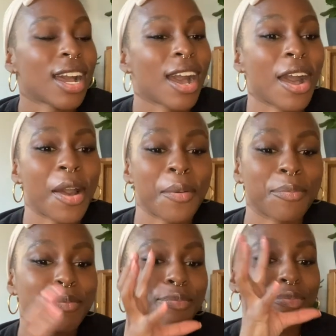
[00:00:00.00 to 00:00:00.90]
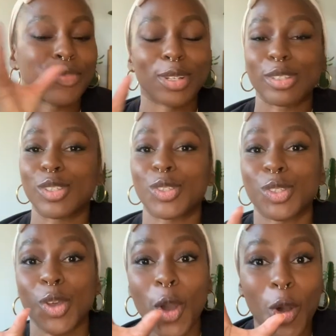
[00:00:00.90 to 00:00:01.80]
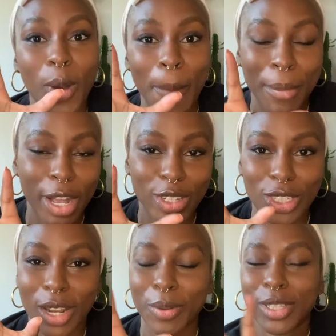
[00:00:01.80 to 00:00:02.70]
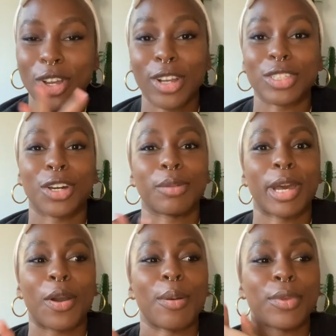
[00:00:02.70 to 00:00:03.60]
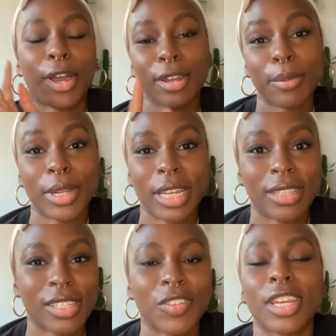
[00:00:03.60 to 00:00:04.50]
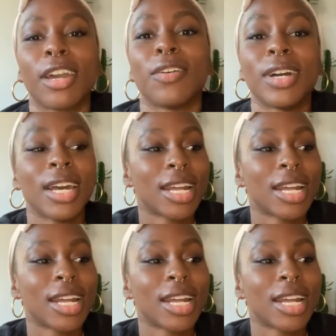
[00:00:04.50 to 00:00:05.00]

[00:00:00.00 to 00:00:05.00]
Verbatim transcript: Um, there's so much that I wanna talk to y'all about. I'm not gonna put it in this video.